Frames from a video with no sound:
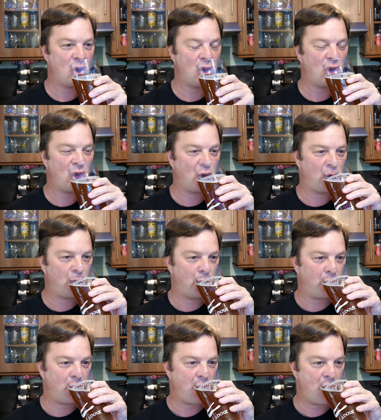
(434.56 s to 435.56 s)

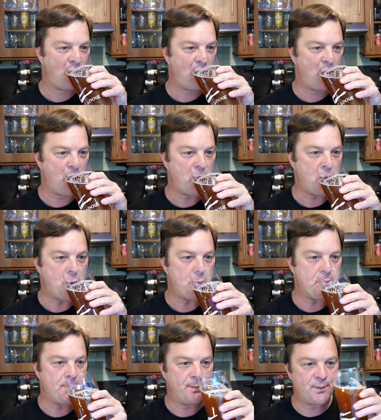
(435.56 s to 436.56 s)

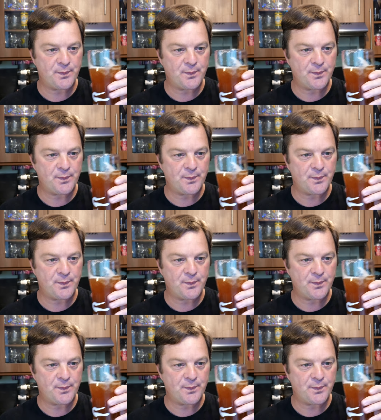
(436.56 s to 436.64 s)
No one is speaking in this clip.